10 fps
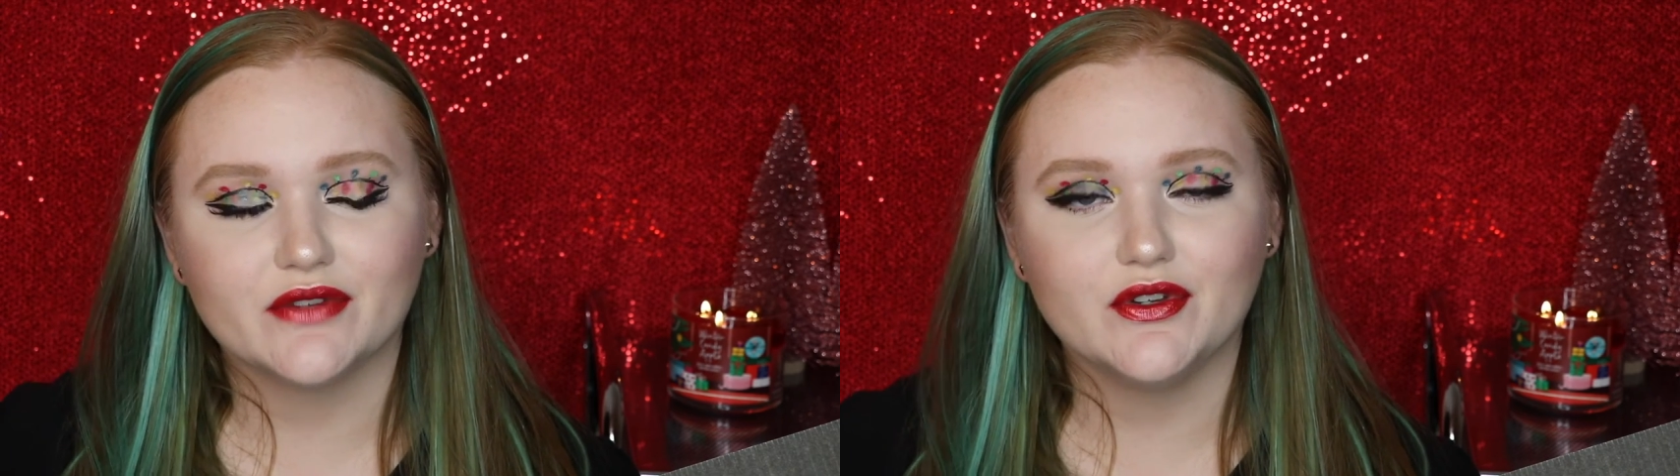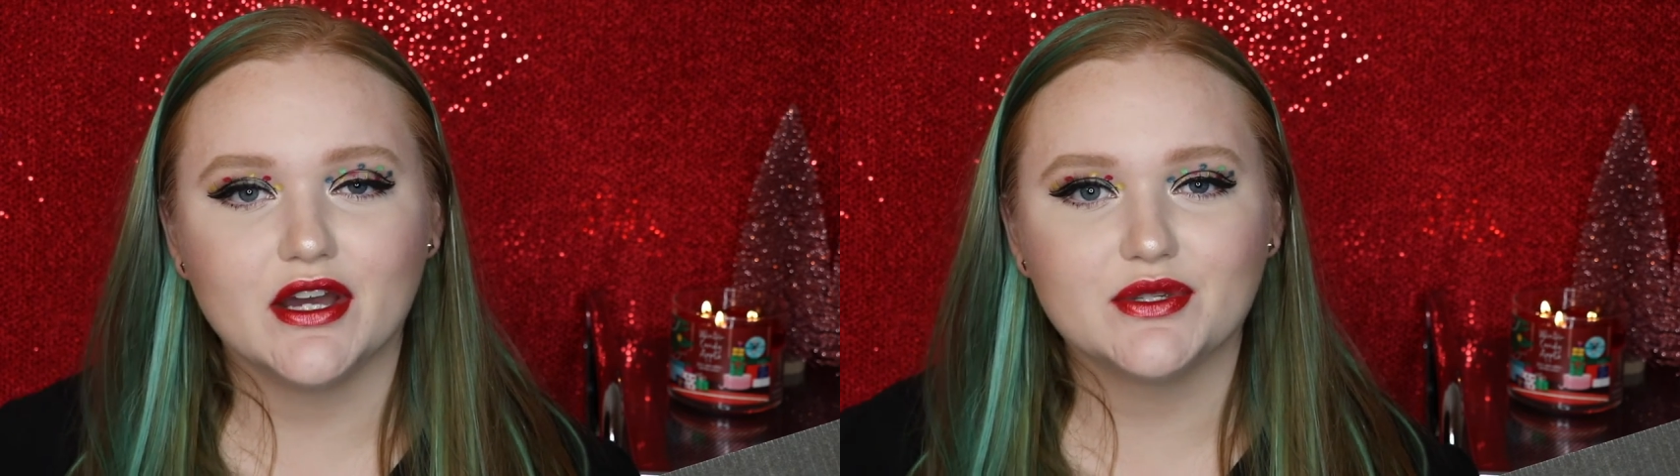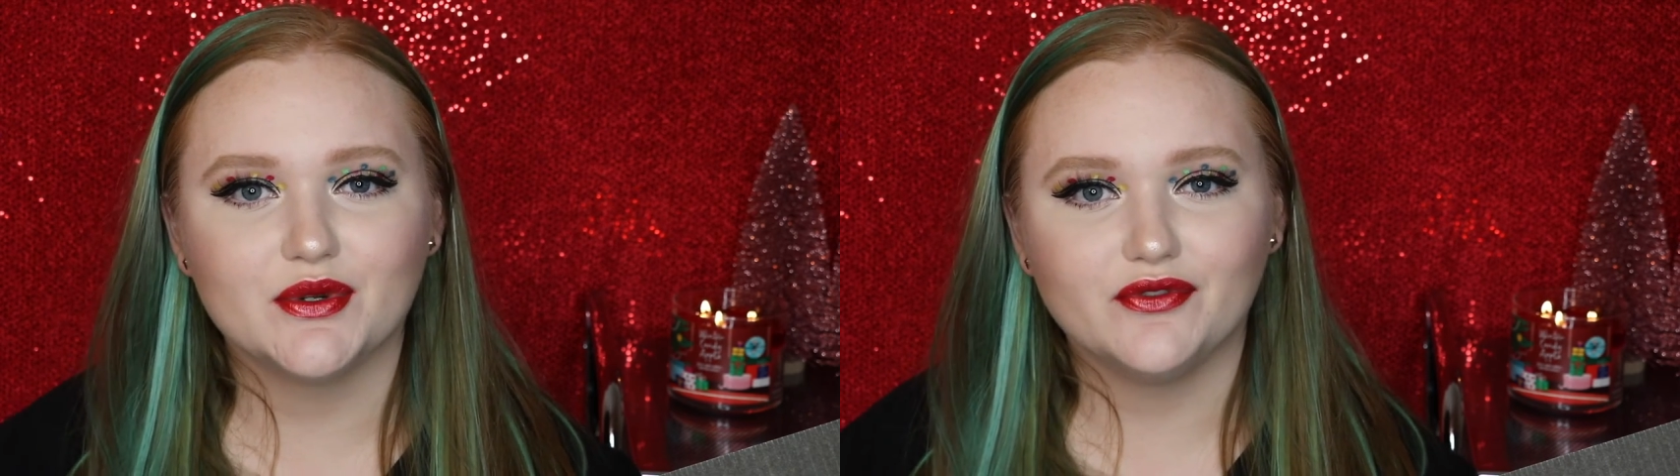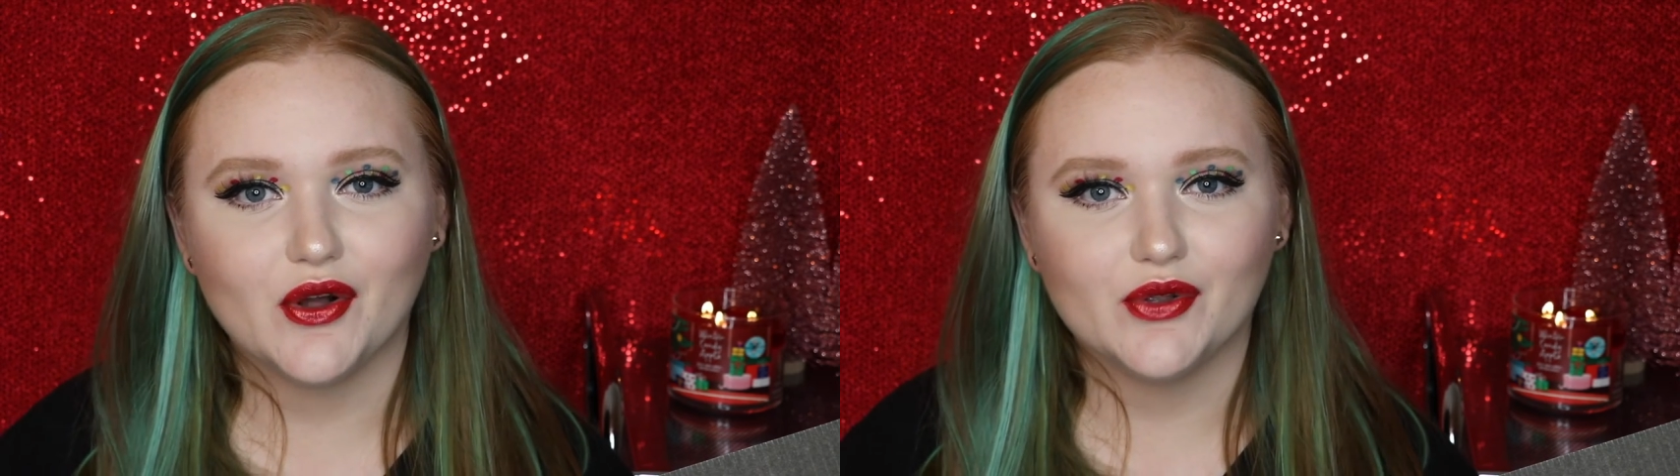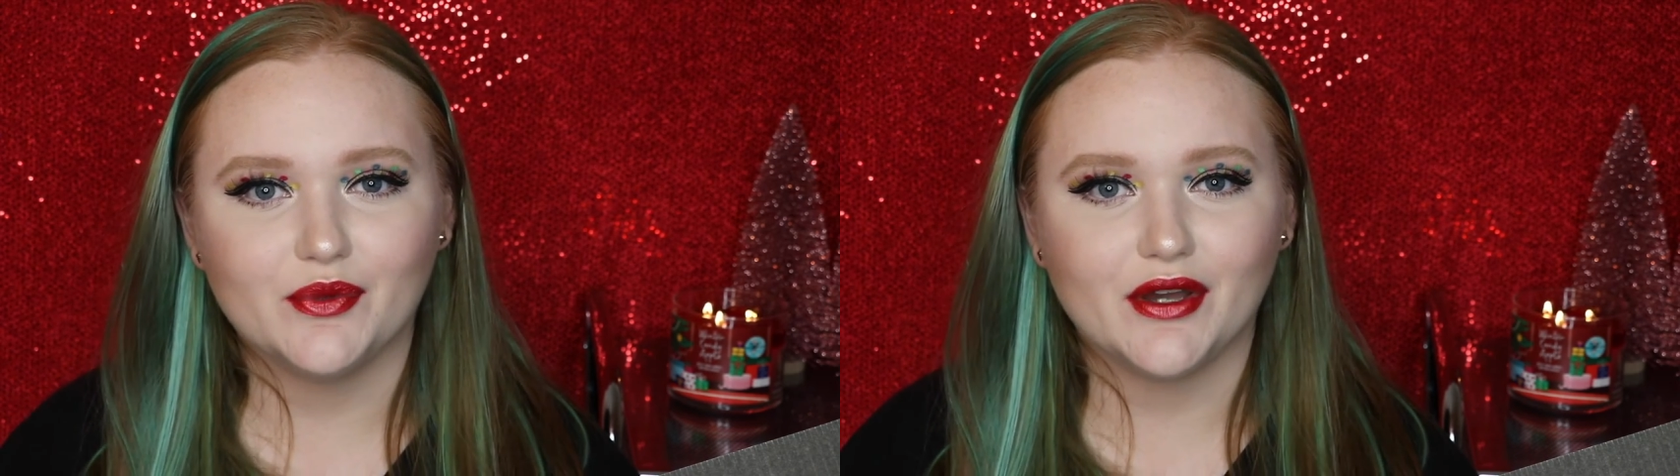If you guys want to
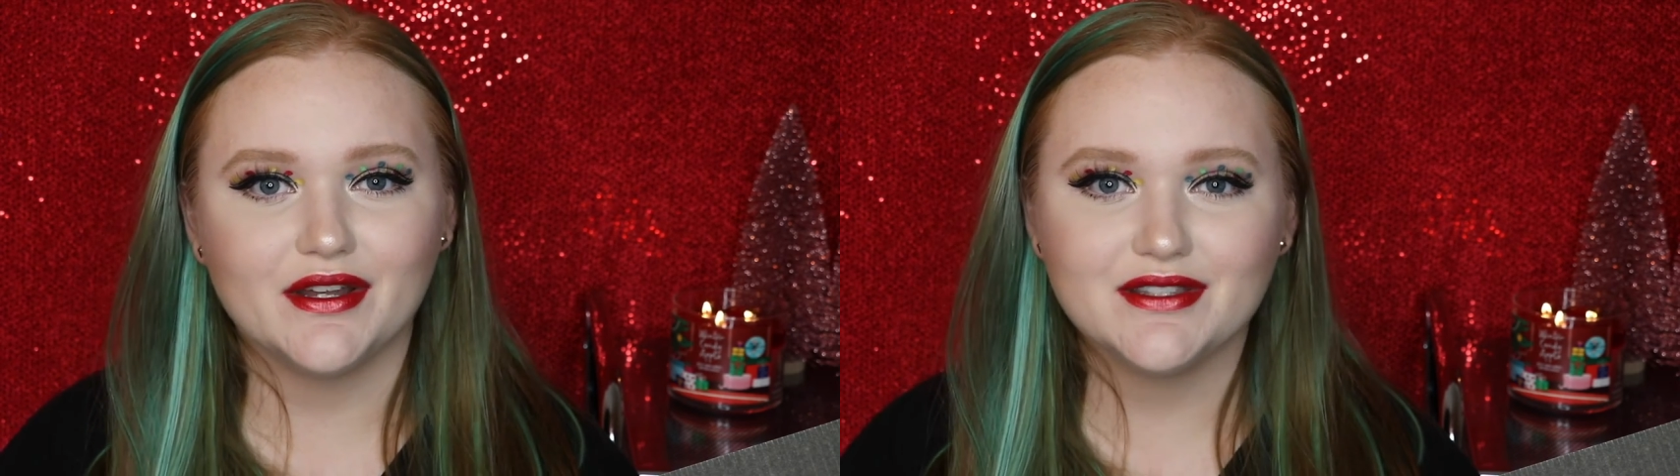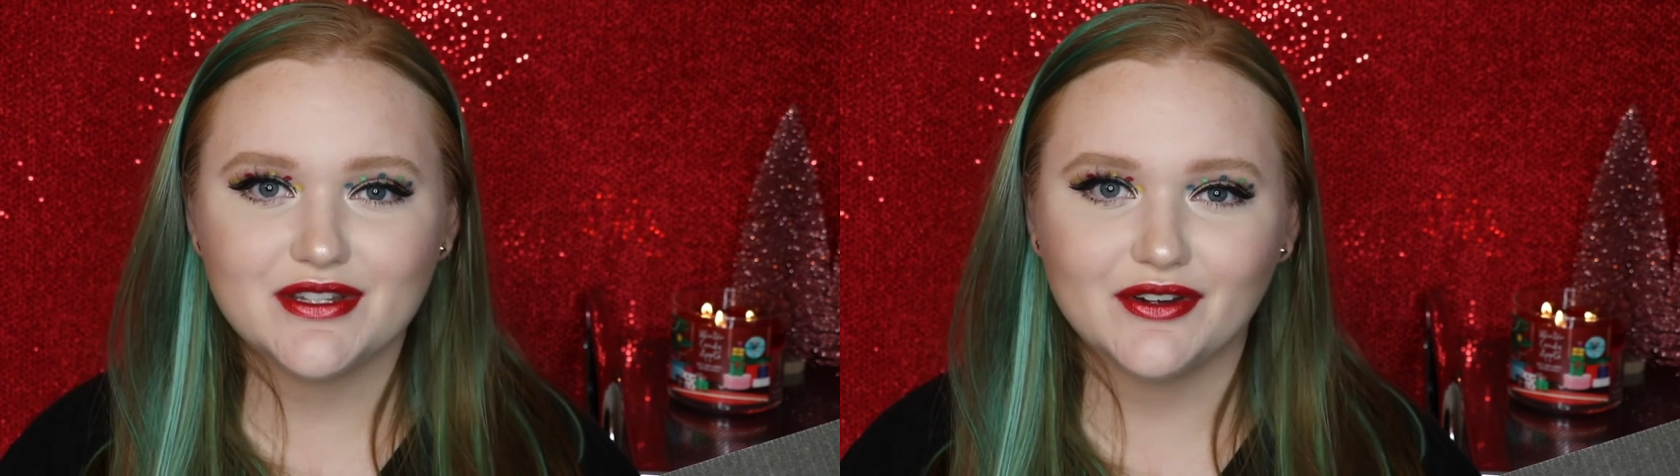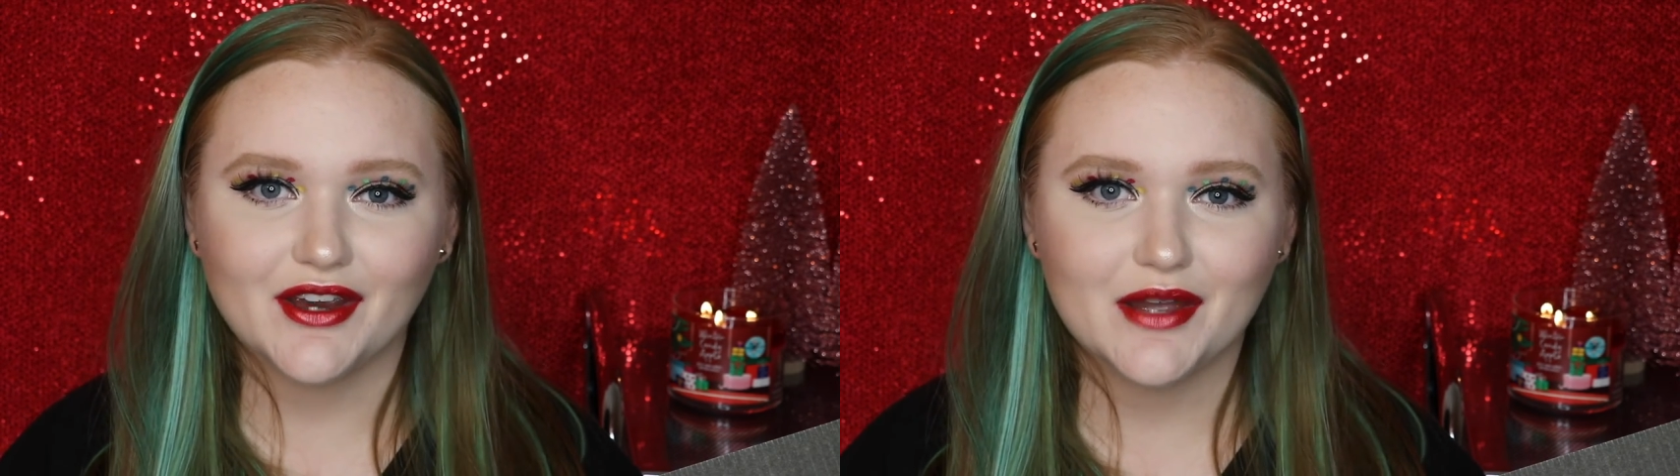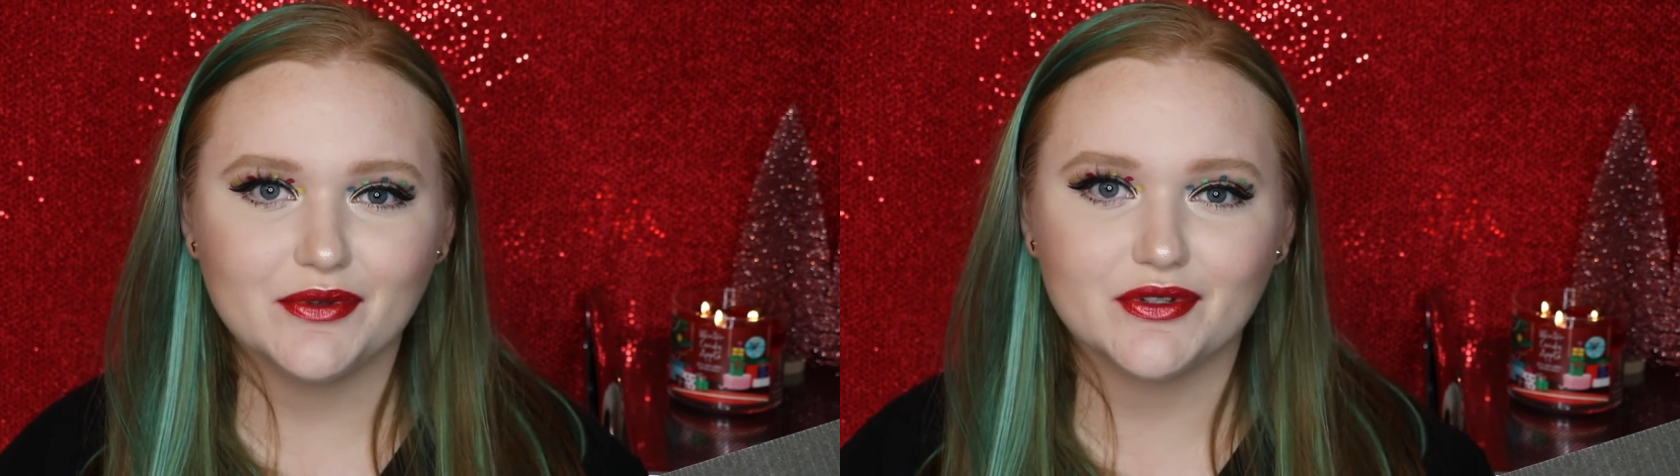follow me on Instagram,